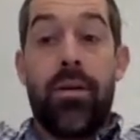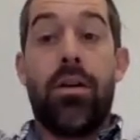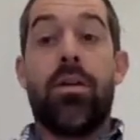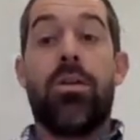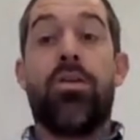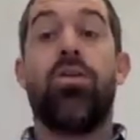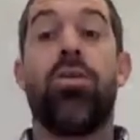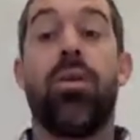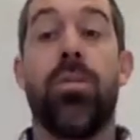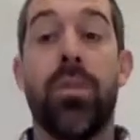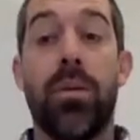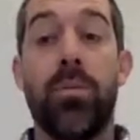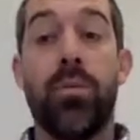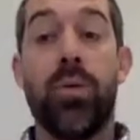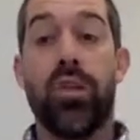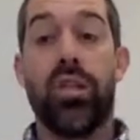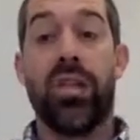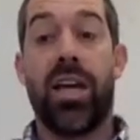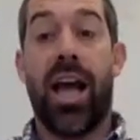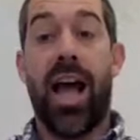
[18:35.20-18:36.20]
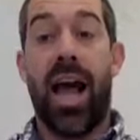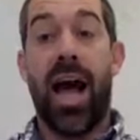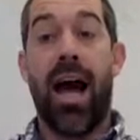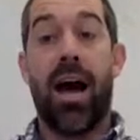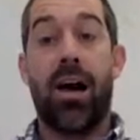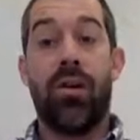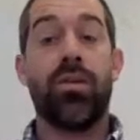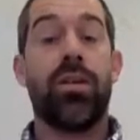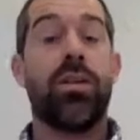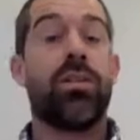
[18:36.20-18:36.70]
you could be pushing
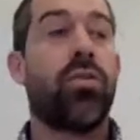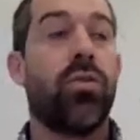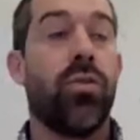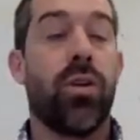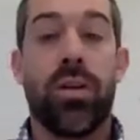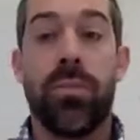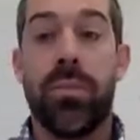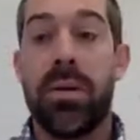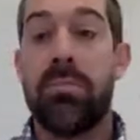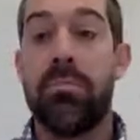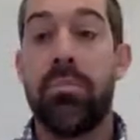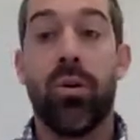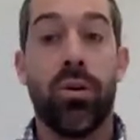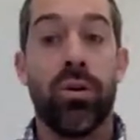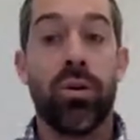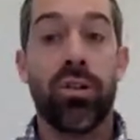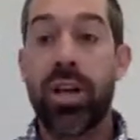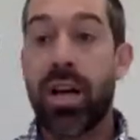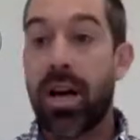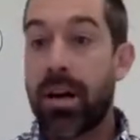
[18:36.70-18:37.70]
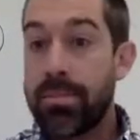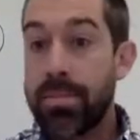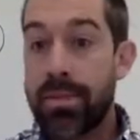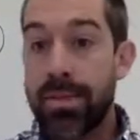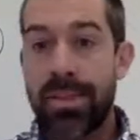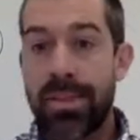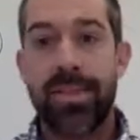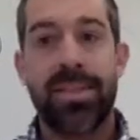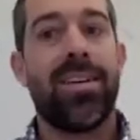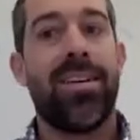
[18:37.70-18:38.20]
out, so it could be
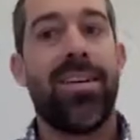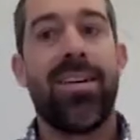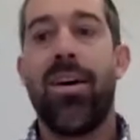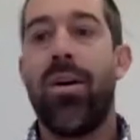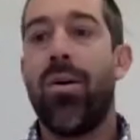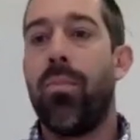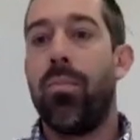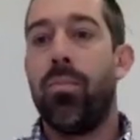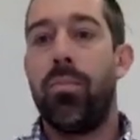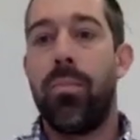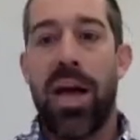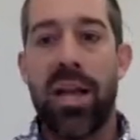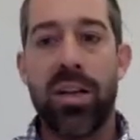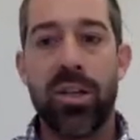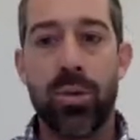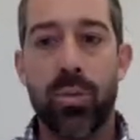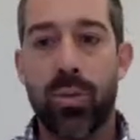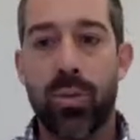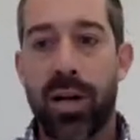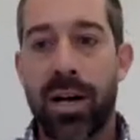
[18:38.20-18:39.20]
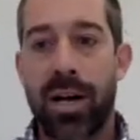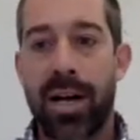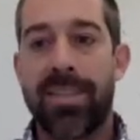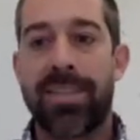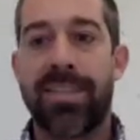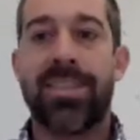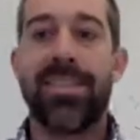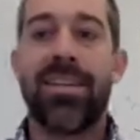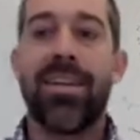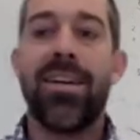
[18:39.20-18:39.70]
push-ups, bench
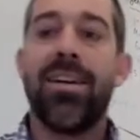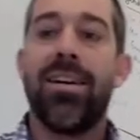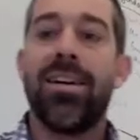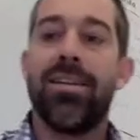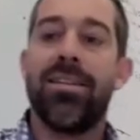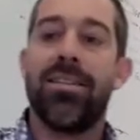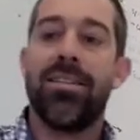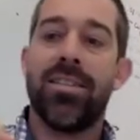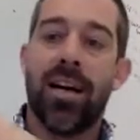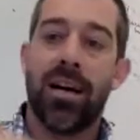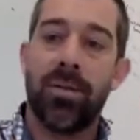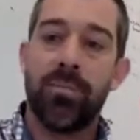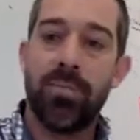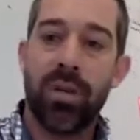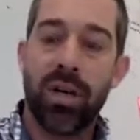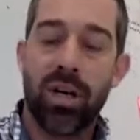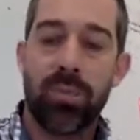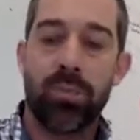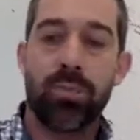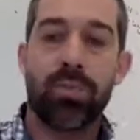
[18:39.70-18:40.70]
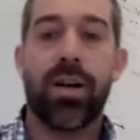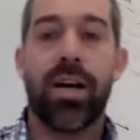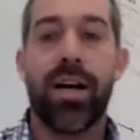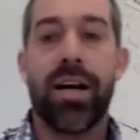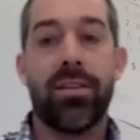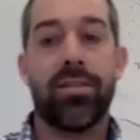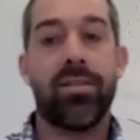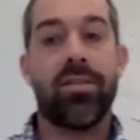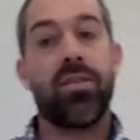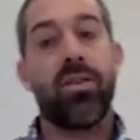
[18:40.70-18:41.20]
press, dumbbell
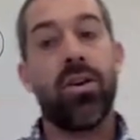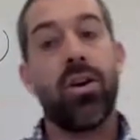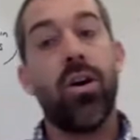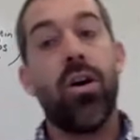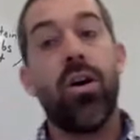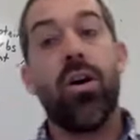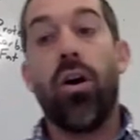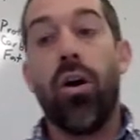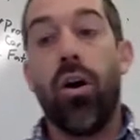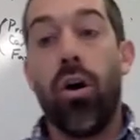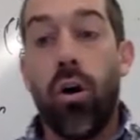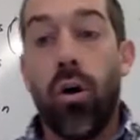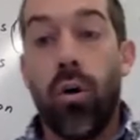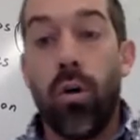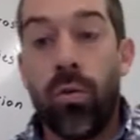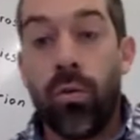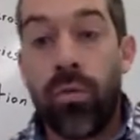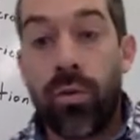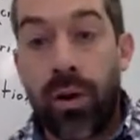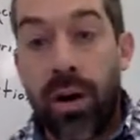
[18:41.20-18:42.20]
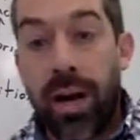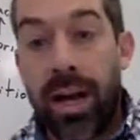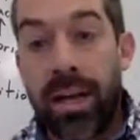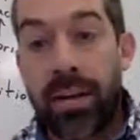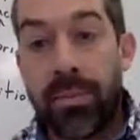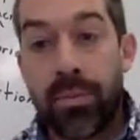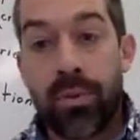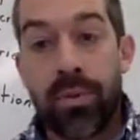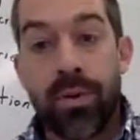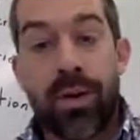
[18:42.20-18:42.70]
press,
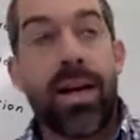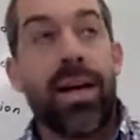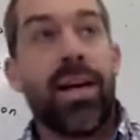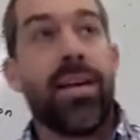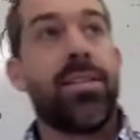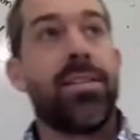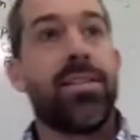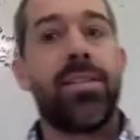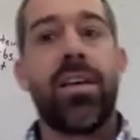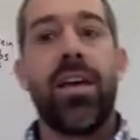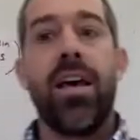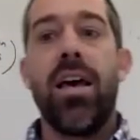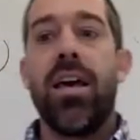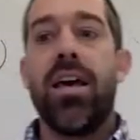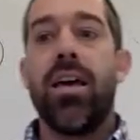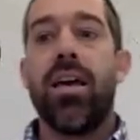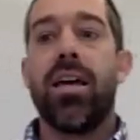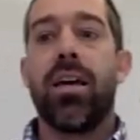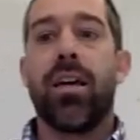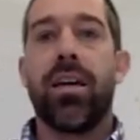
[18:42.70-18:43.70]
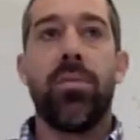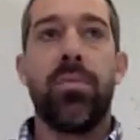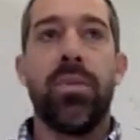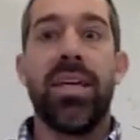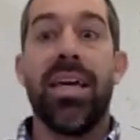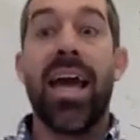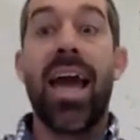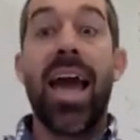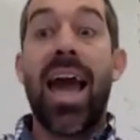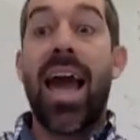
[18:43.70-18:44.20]
overhead press. It could
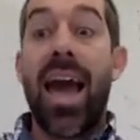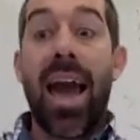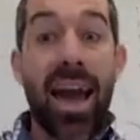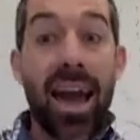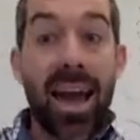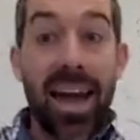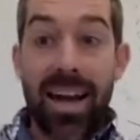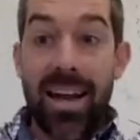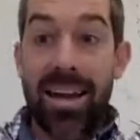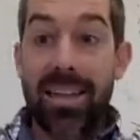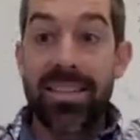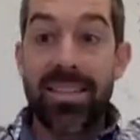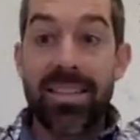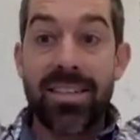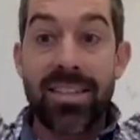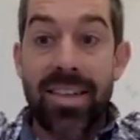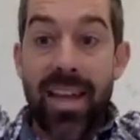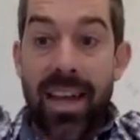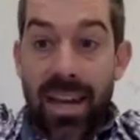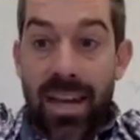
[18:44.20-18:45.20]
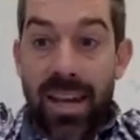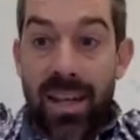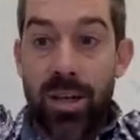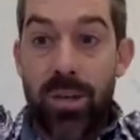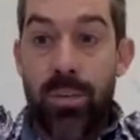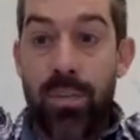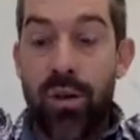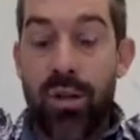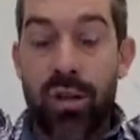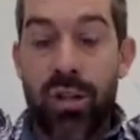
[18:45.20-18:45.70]
be
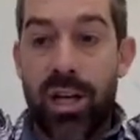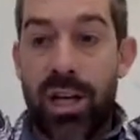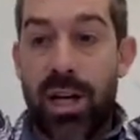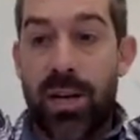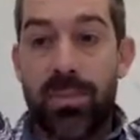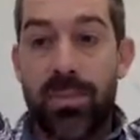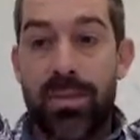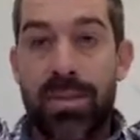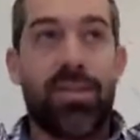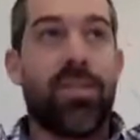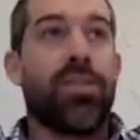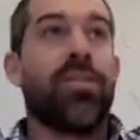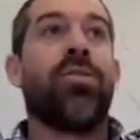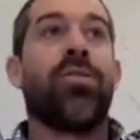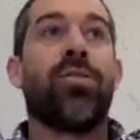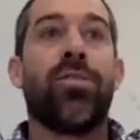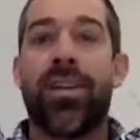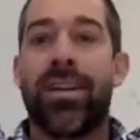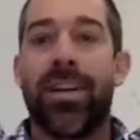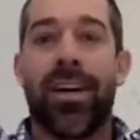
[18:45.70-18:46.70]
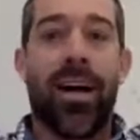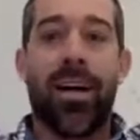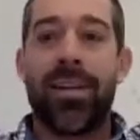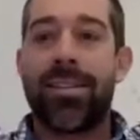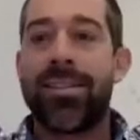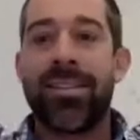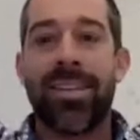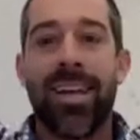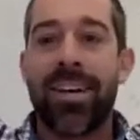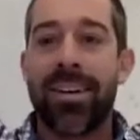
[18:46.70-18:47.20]
handstand push-ups, you're like
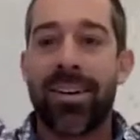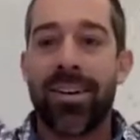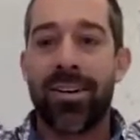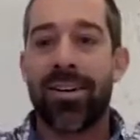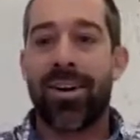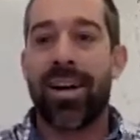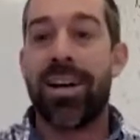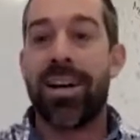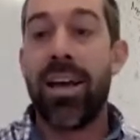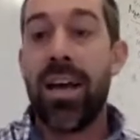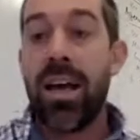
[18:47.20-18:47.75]
standing on your head.